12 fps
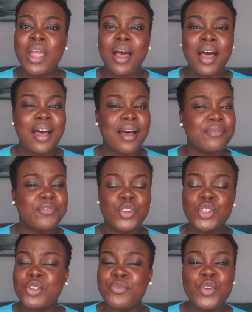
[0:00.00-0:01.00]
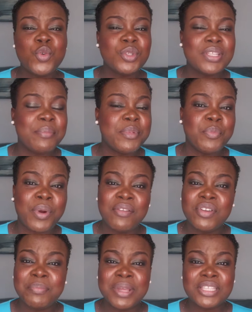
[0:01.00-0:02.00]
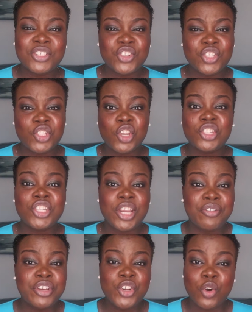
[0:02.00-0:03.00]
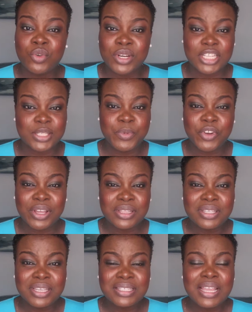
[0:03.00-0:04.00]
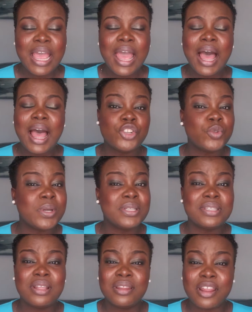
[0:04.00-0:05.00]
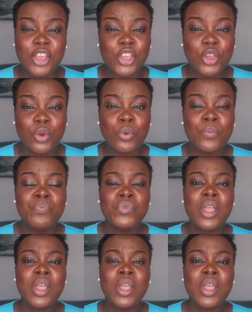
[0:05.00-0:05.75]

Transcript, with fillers: uh, for those of you who sent me private messages just sharing your own experiences i just want to say thank you